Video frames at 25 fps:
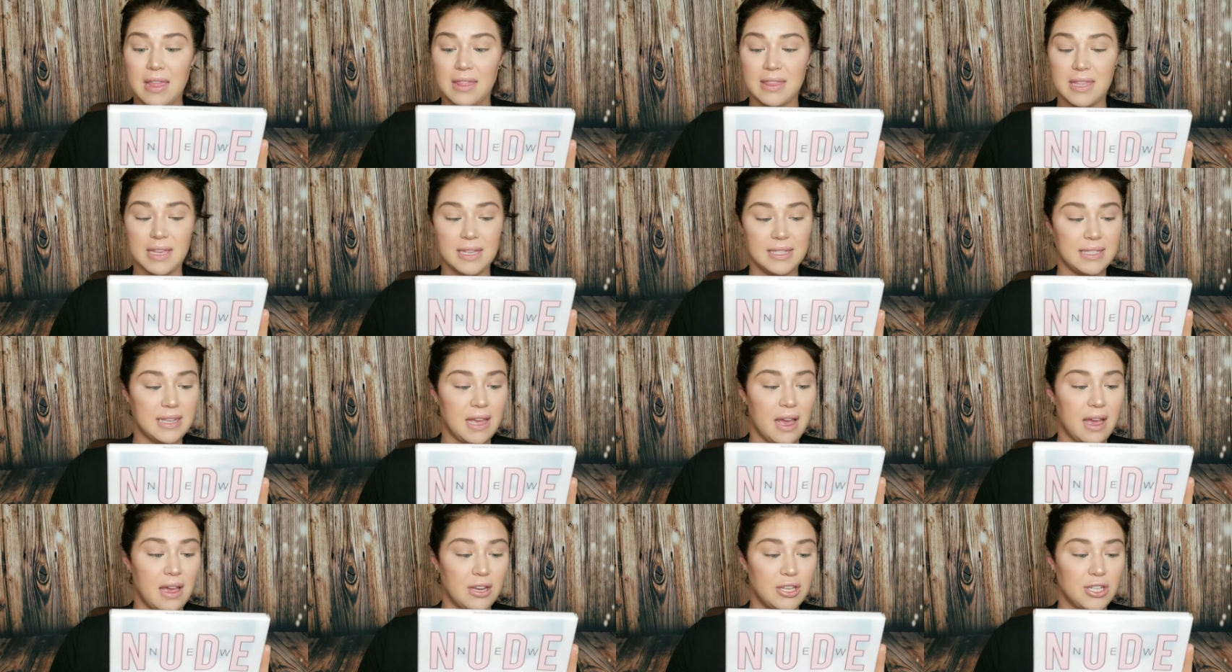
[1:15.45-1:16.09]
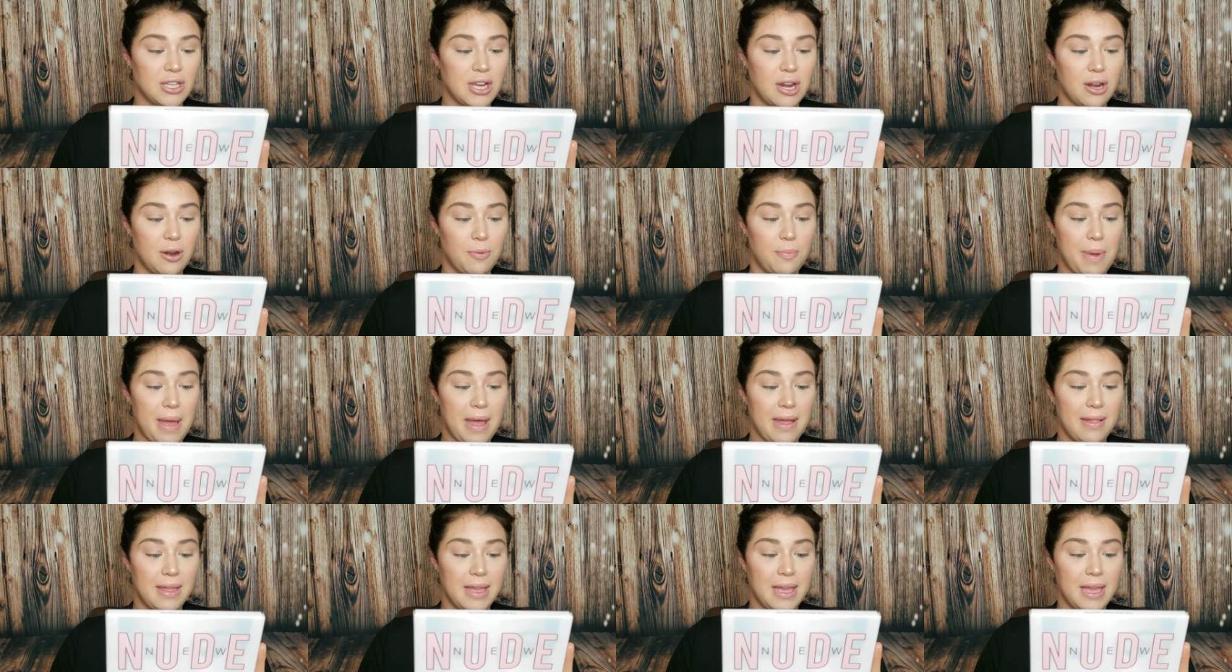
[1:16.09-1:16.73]
this eyeshadow
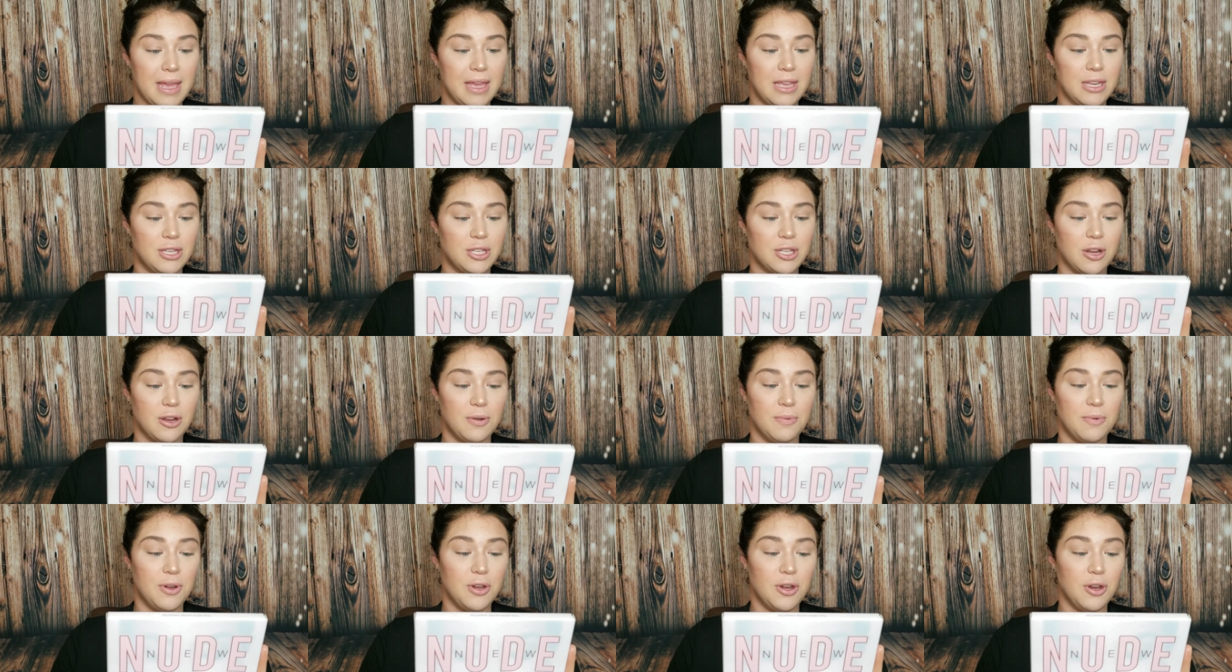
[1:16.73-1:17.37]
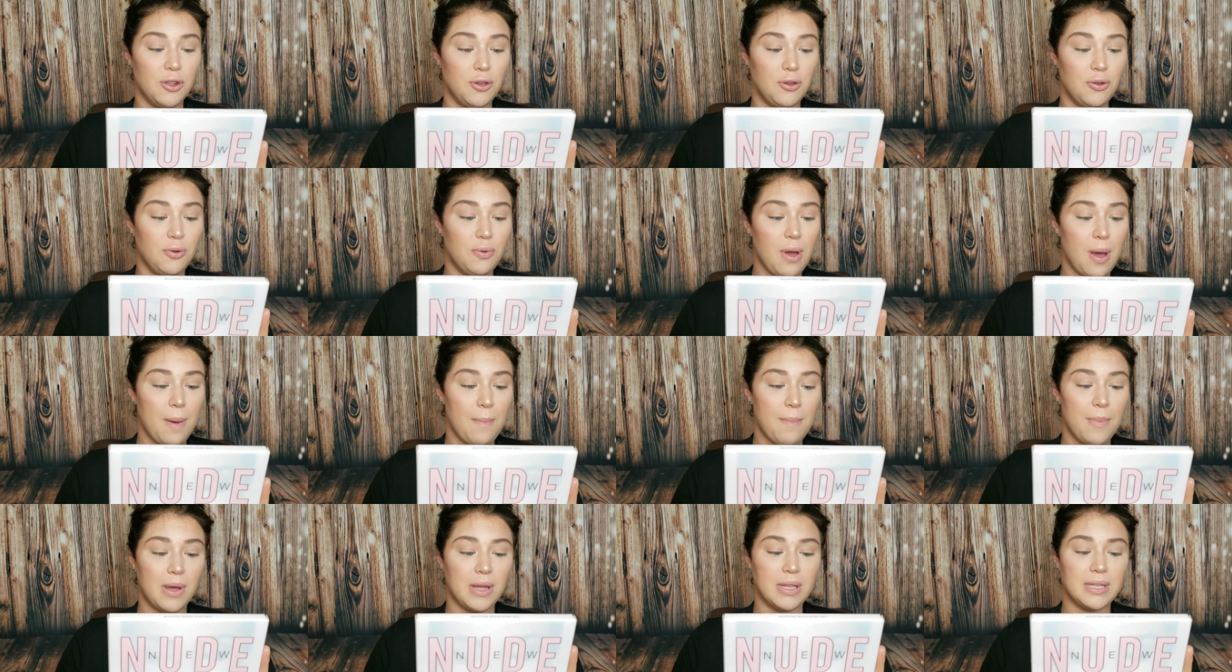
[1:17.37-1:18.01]
palette is your new
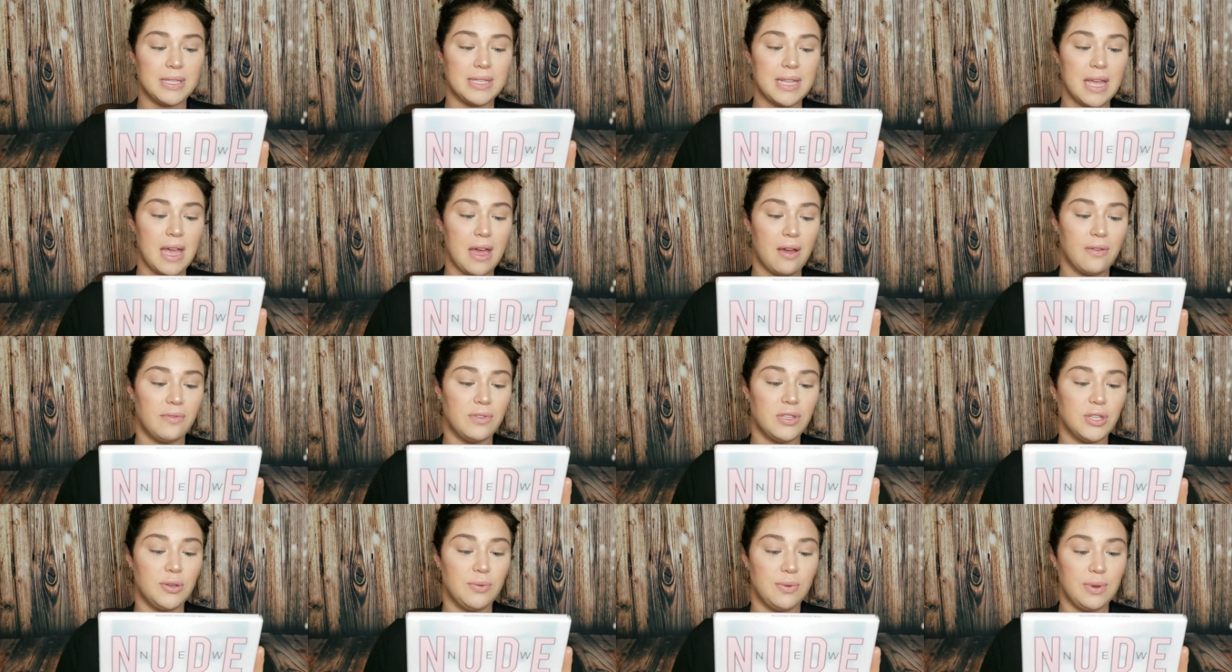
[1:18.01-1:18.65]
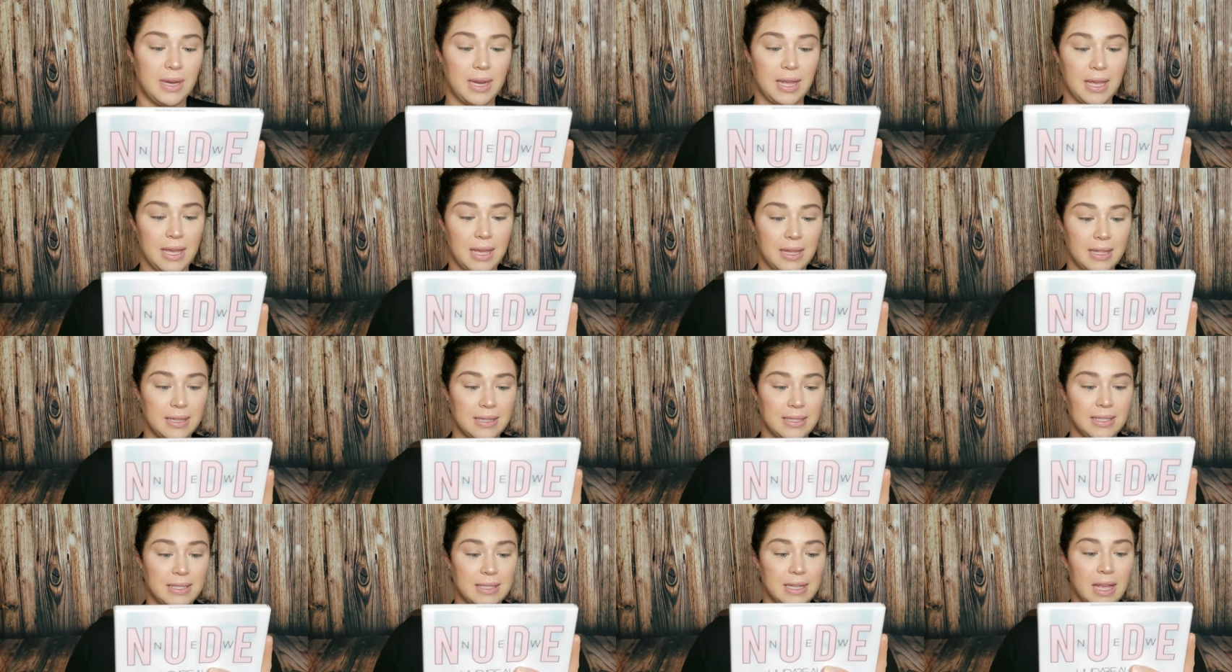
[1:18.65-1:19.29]
must-have to
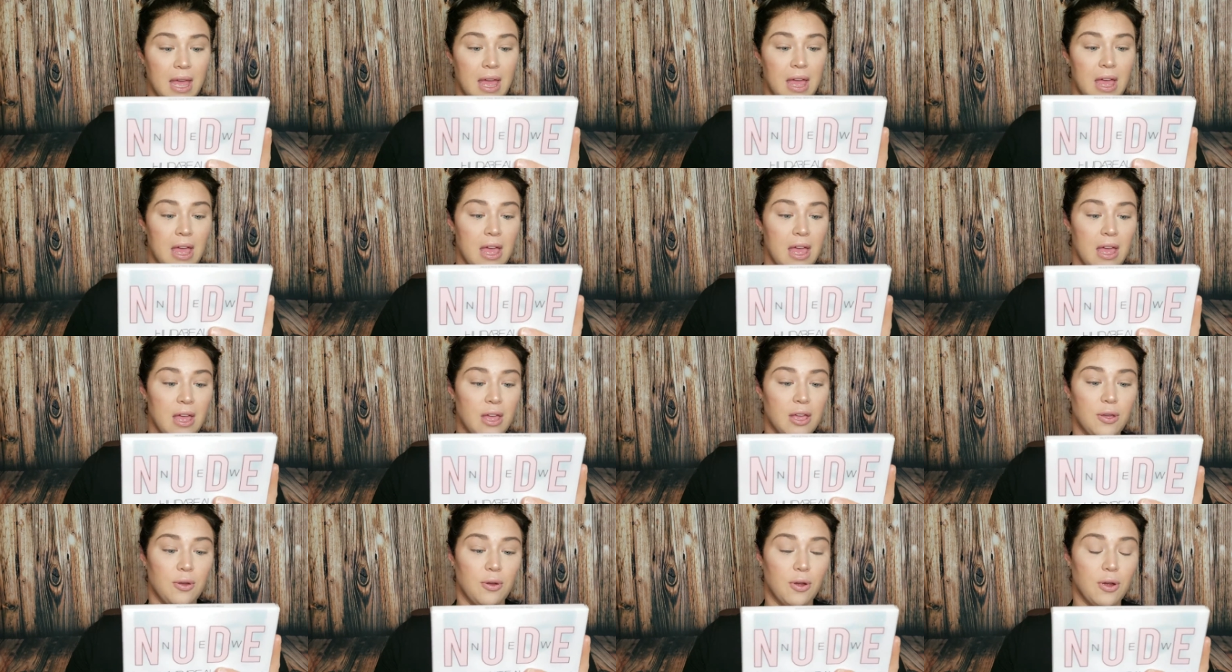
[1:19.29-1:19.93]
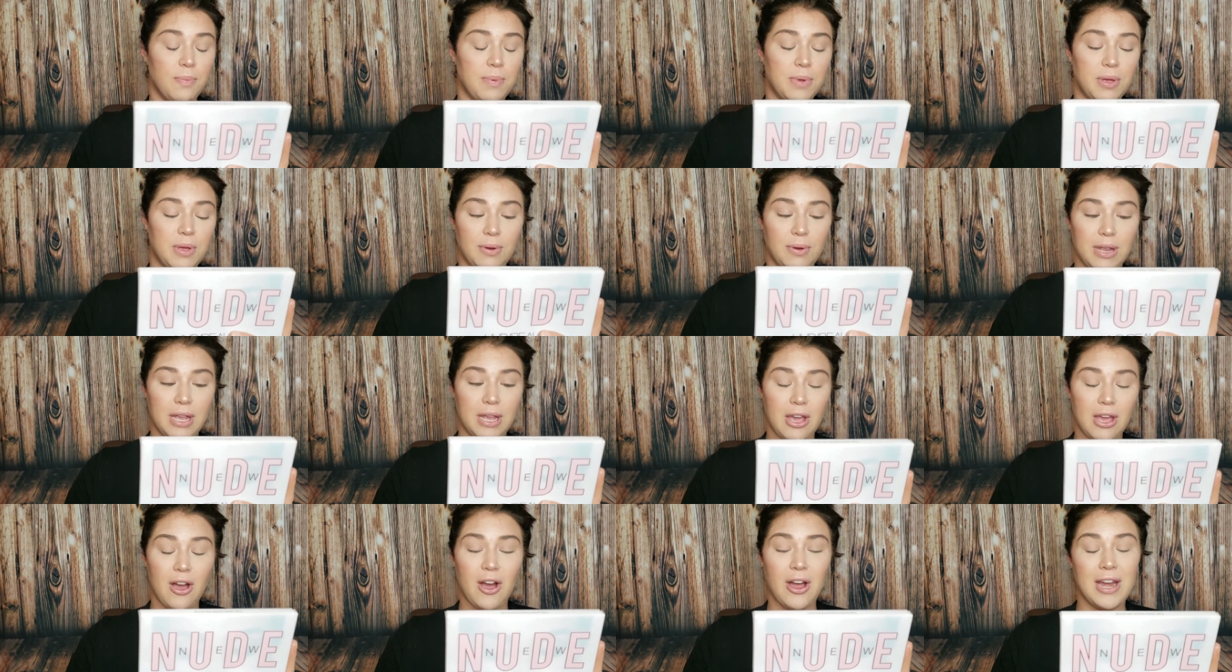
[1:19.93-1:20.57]
enhance your
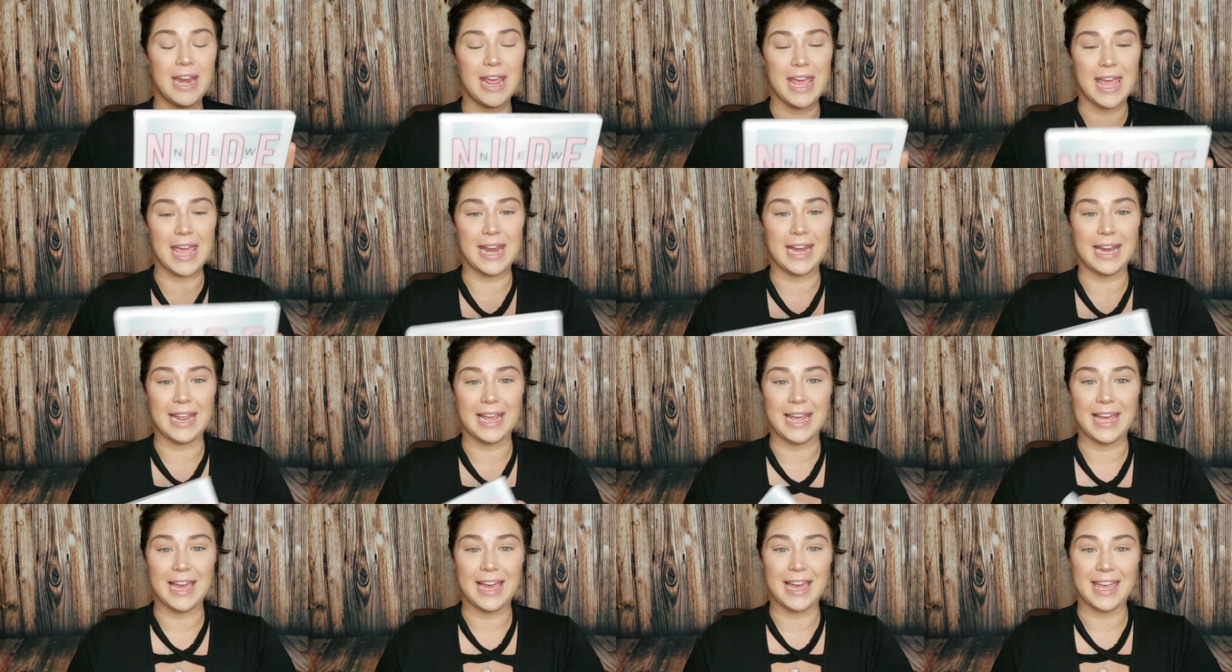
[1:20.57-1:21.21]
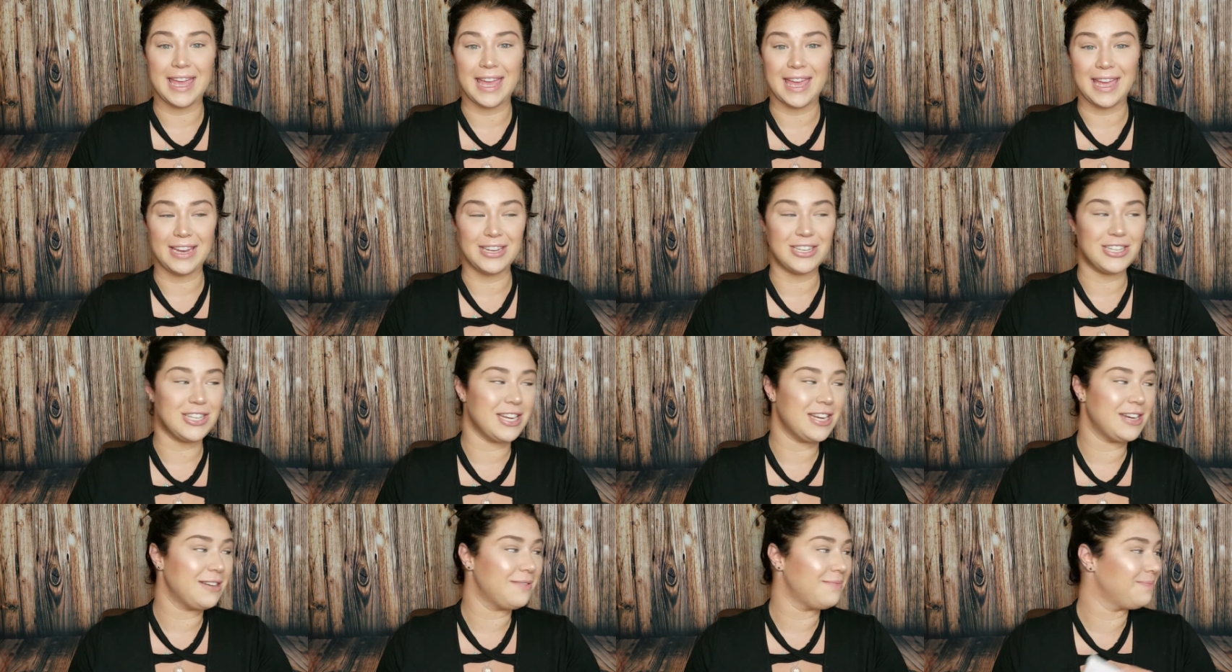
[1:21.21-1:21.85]
beauty on any
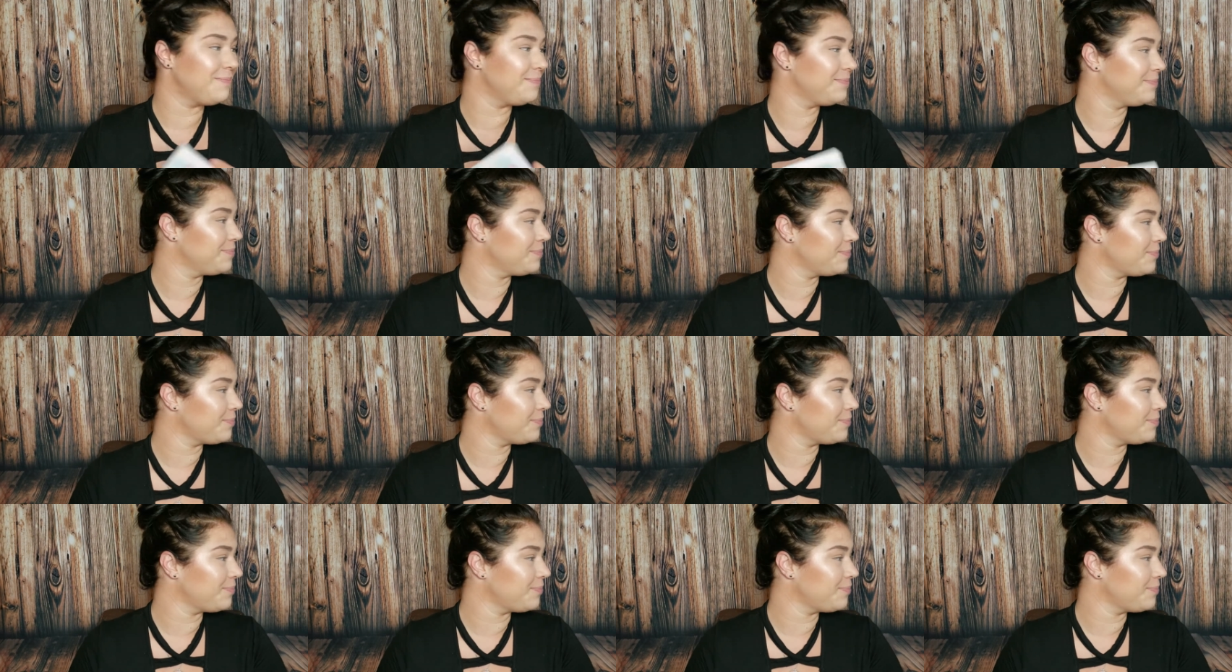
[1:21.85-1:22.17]
occasion.